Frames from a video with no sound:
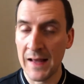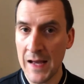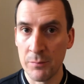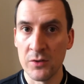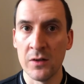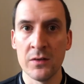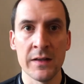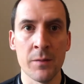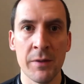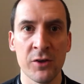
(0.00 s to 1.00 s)
absolutely
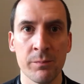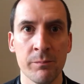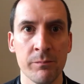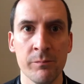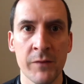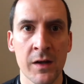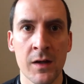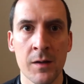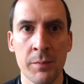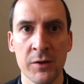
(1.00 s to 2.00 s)
the
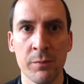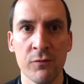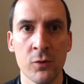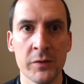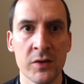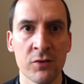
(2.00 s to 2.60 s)
best performances